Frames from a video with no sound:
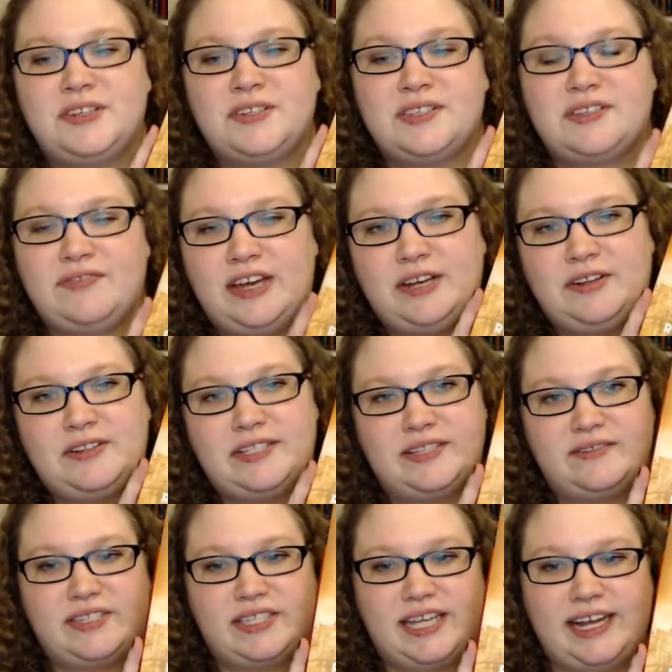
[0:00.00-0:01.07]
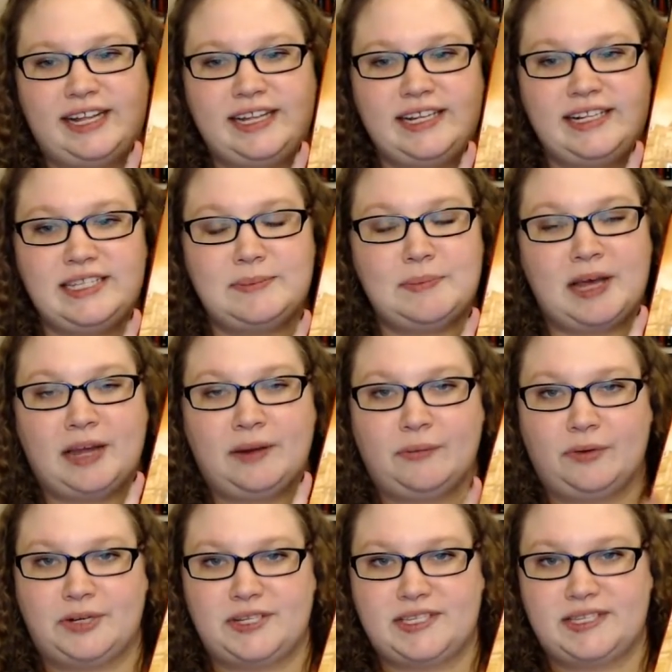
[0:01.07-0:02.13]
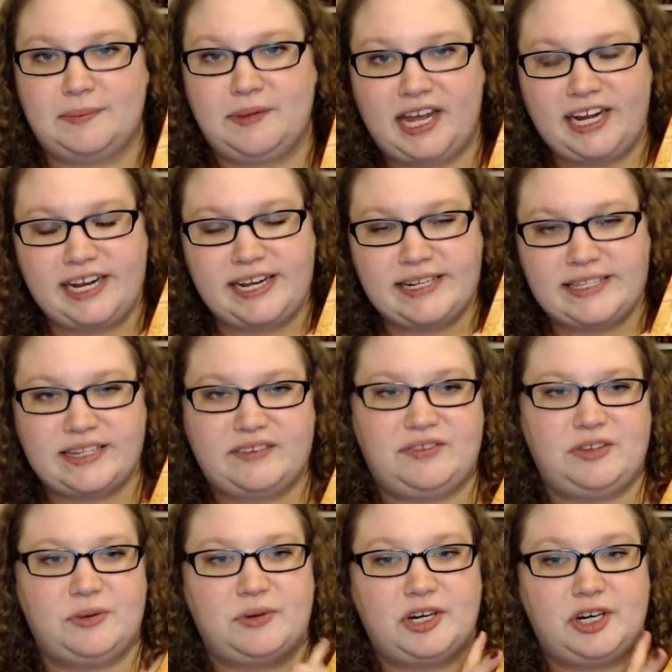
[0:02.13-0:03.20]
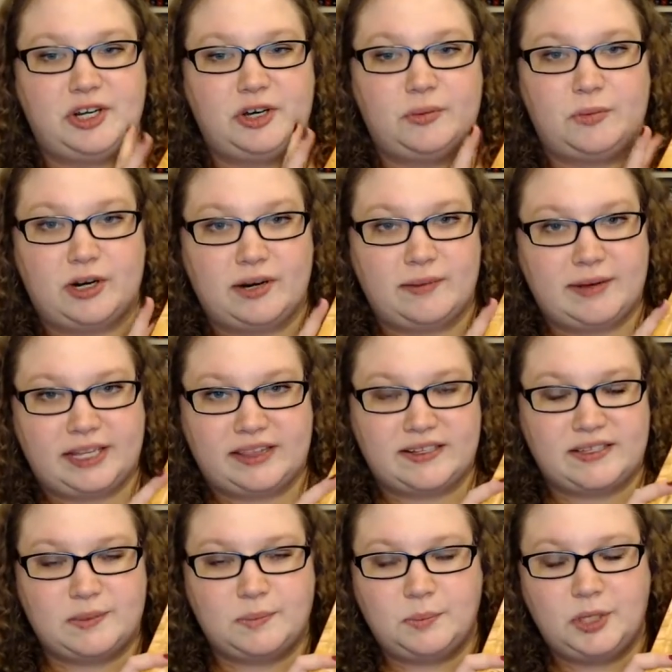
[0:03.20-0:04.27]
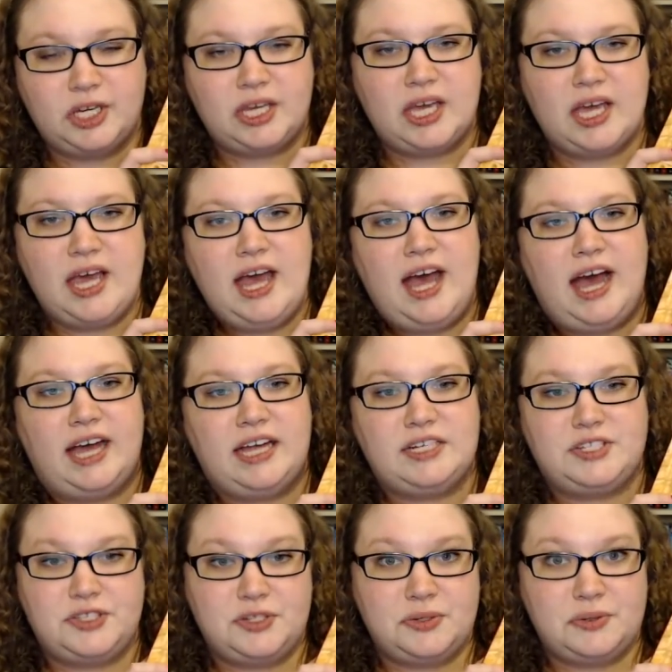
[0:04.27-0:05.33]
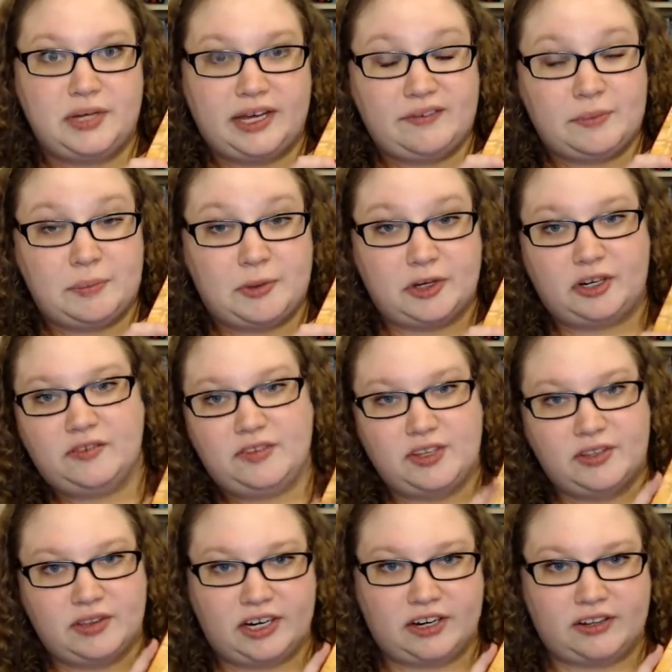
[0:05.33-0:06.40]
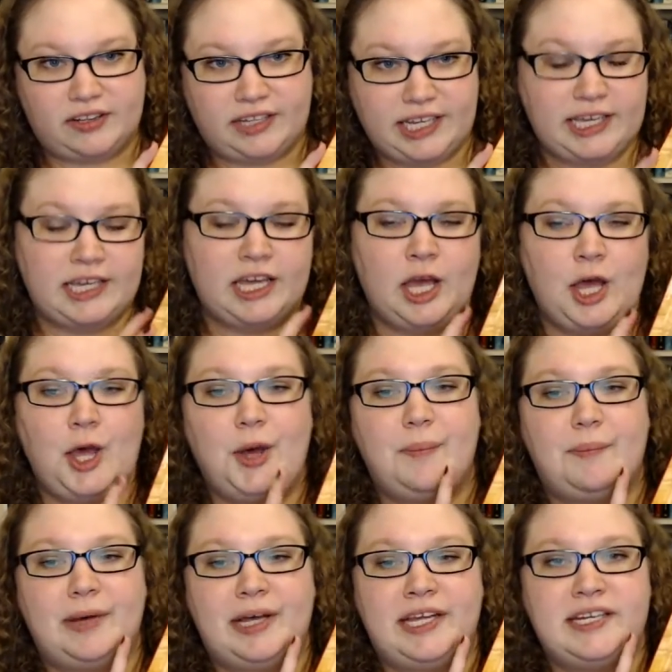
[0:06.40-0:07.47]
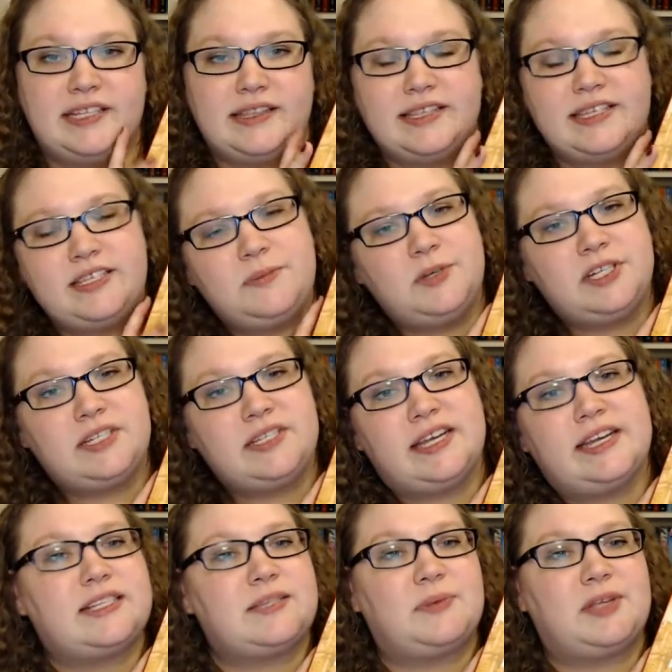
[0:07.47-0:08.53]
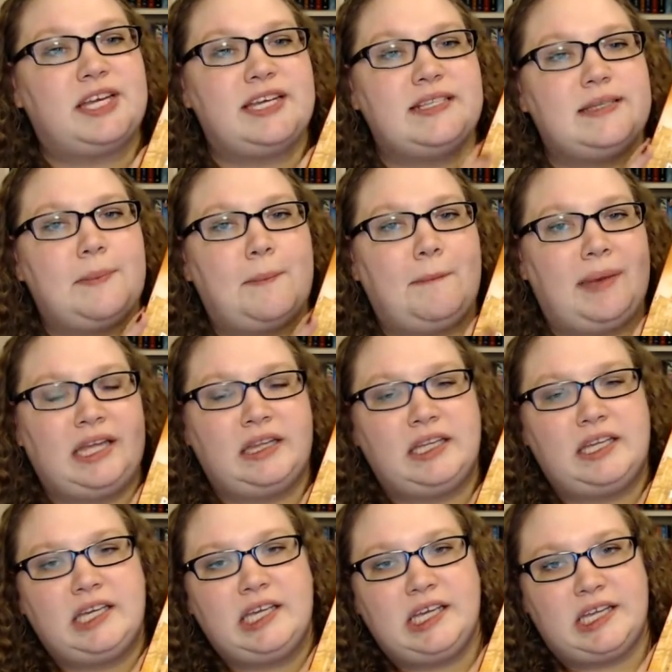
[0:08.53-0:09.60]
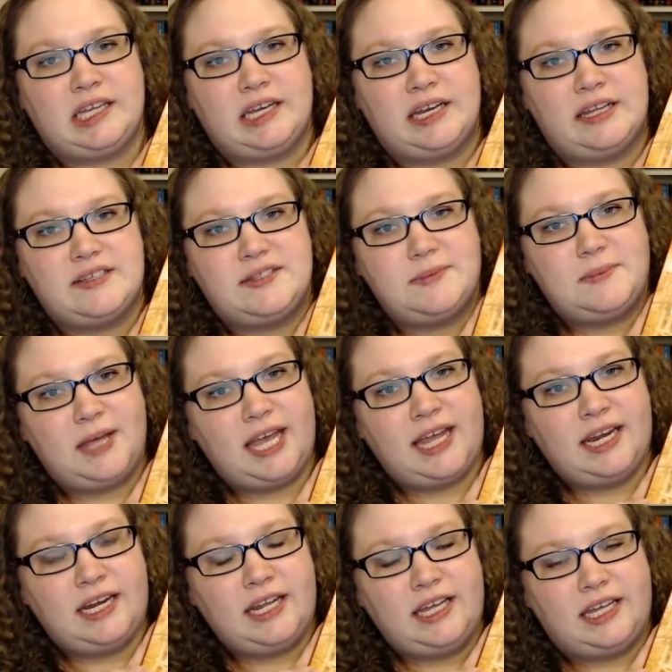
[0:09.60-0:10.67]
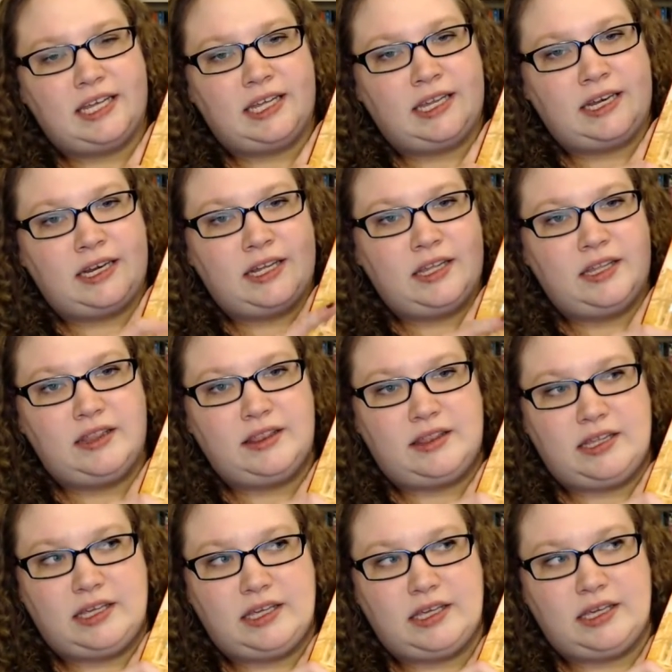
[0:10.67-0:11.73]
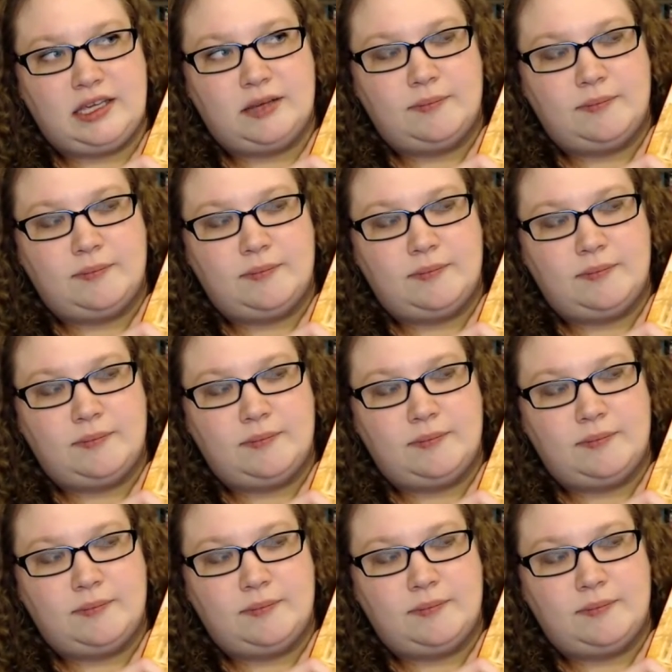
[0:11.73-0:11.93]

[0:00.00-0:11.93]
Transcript: The Fountains of Silence by Ruta Sepetys. If you want to know more about this book, I do have a book review that I'll link, but this book takes place mainly in Spain in the